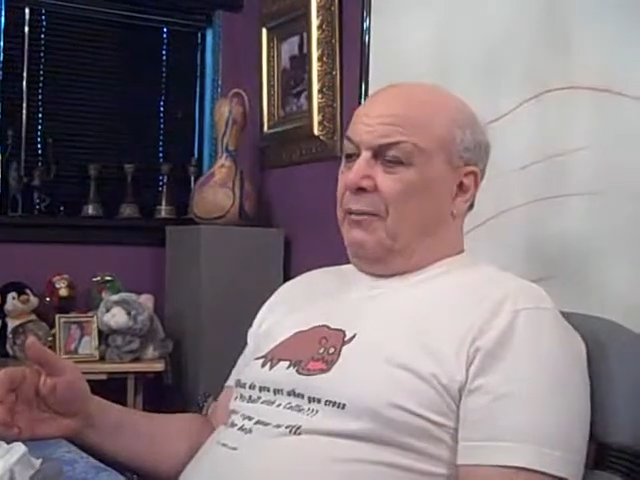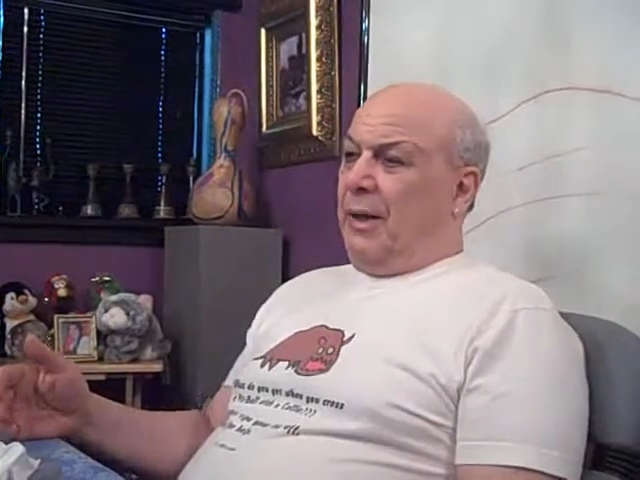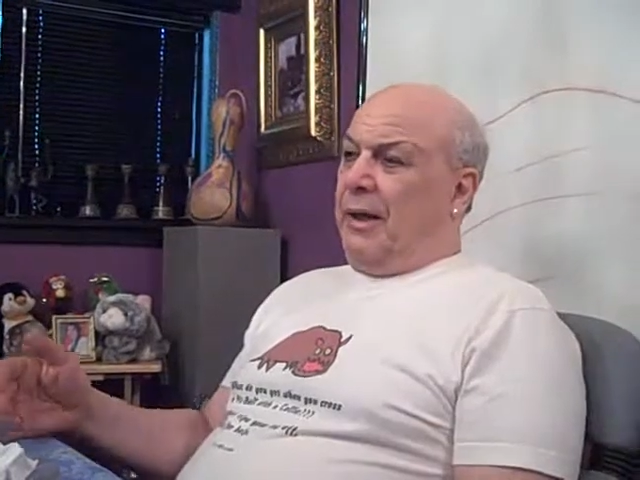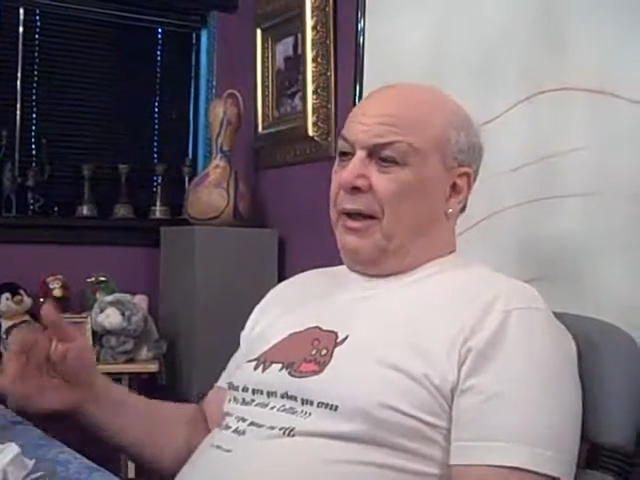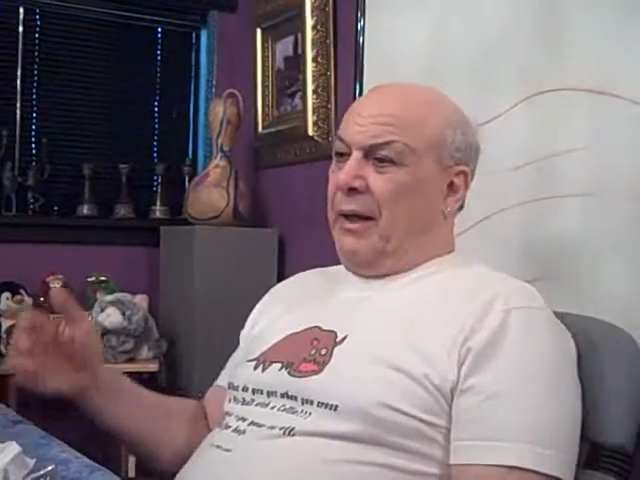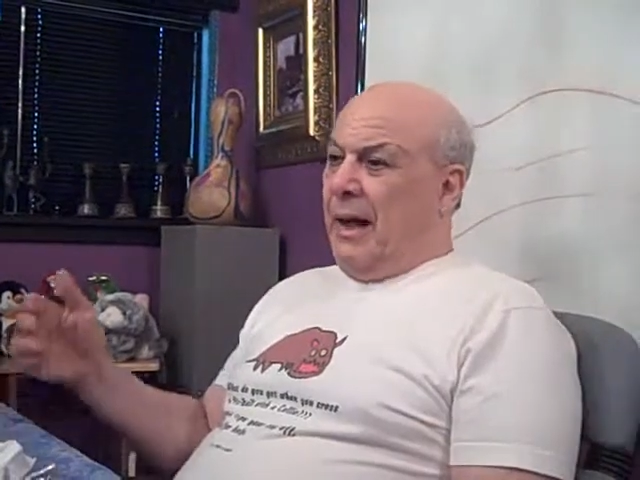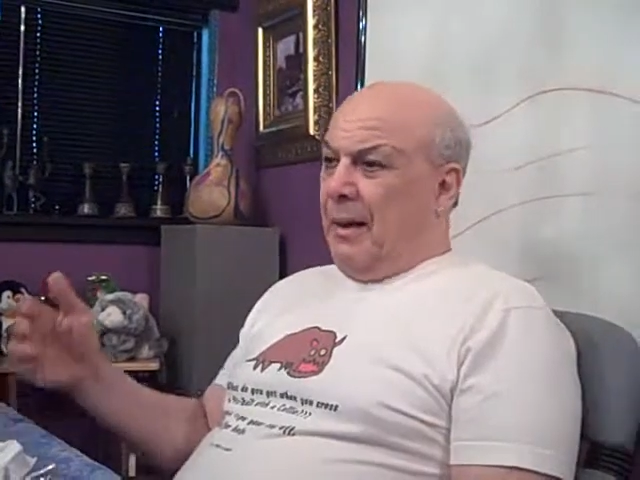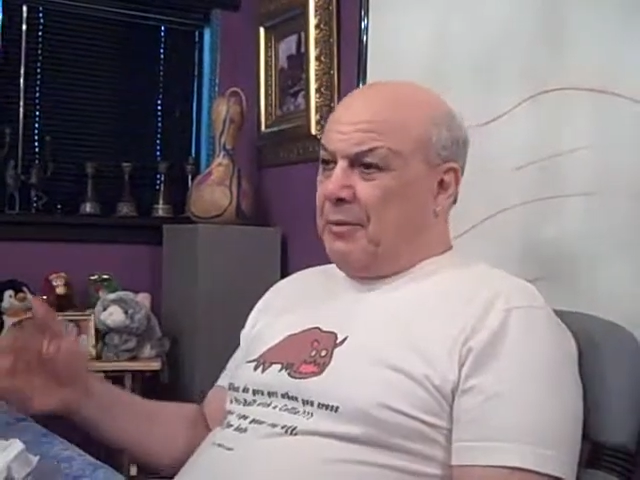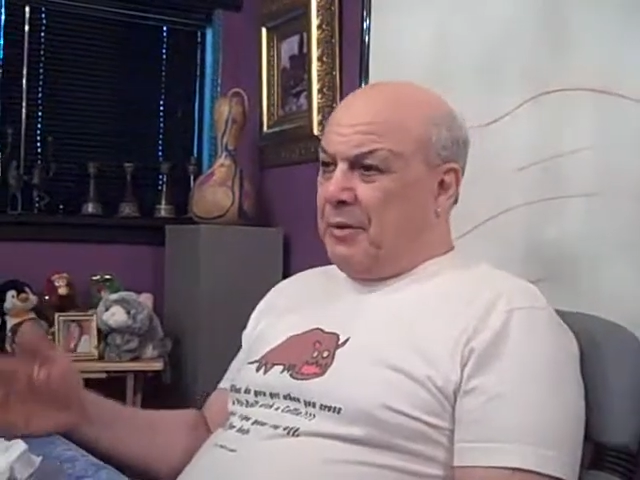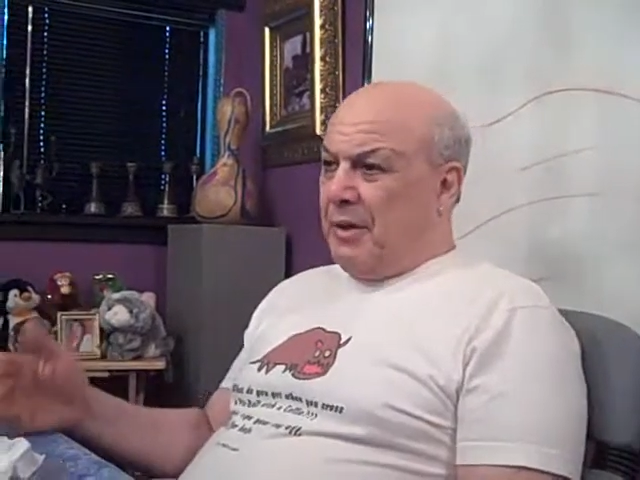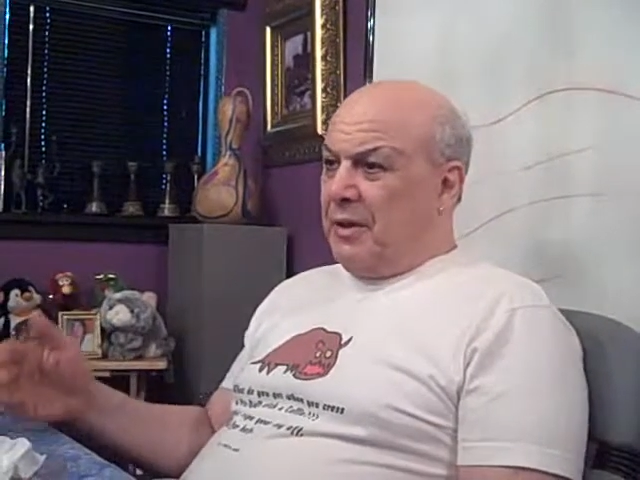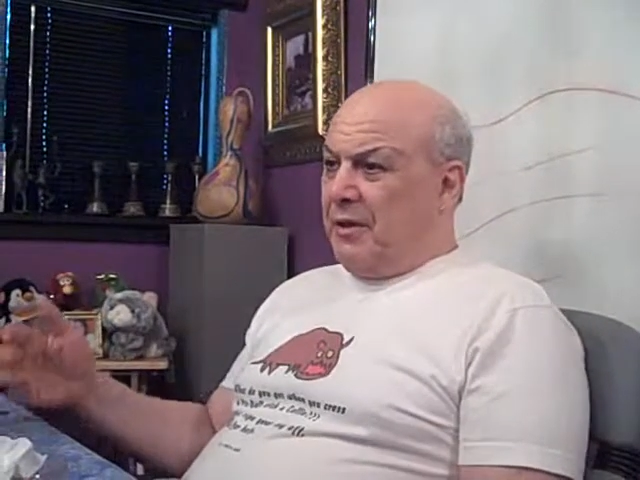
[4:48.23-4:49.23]
by an
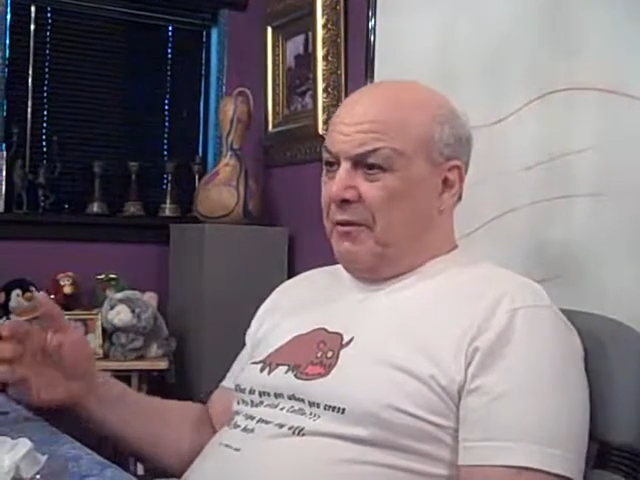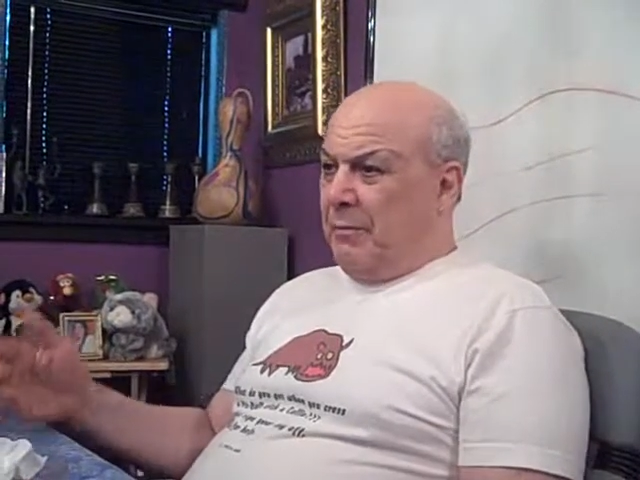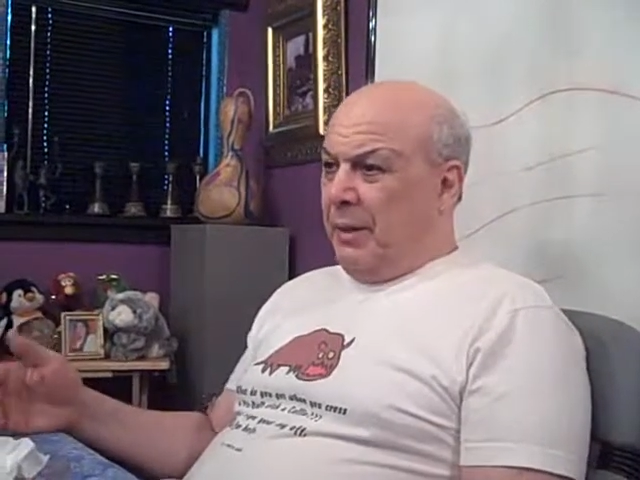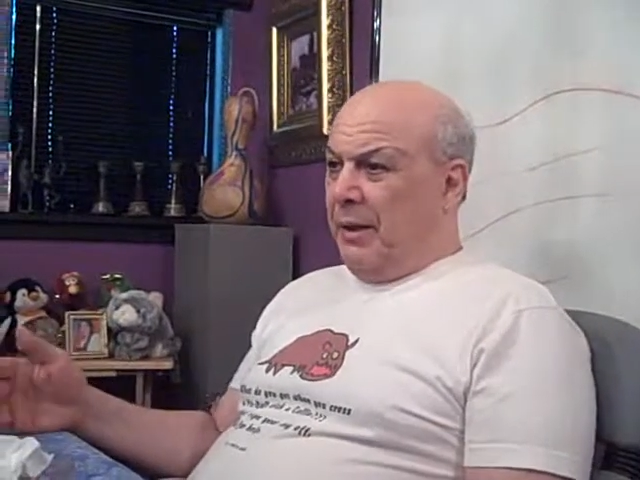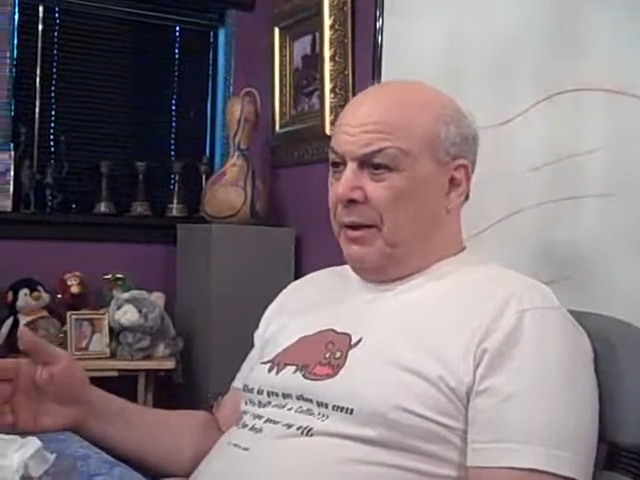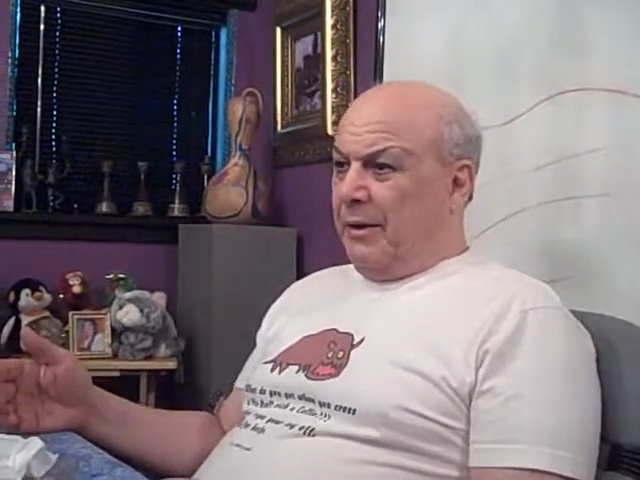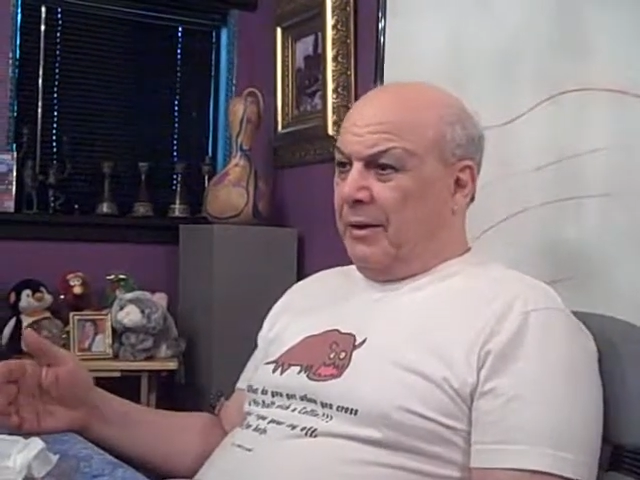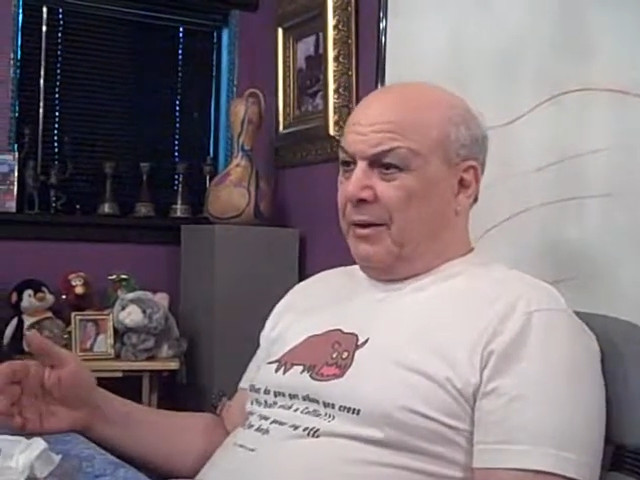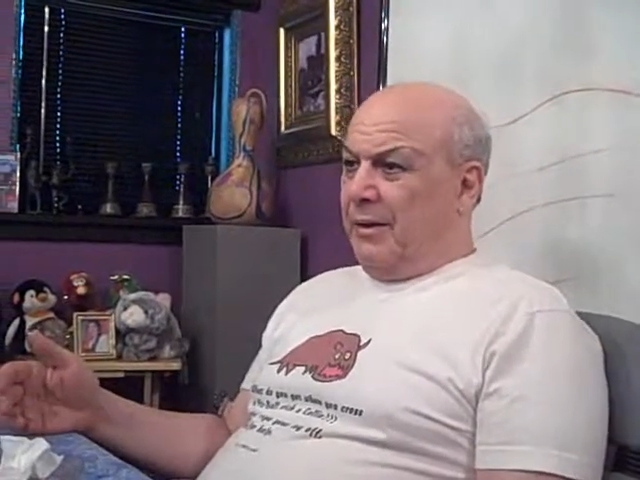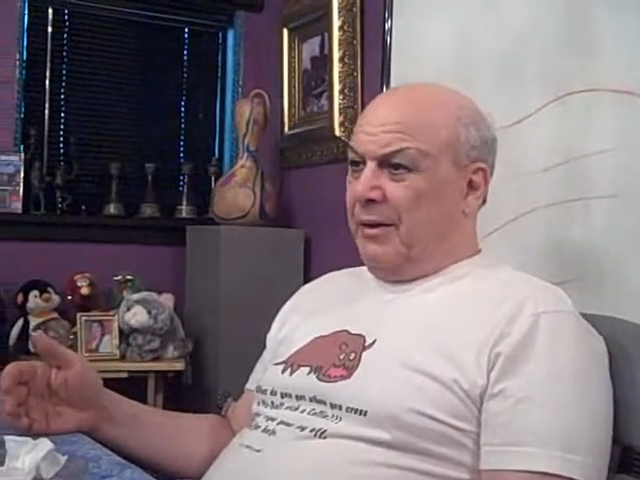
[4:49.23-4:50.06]
absence of beta.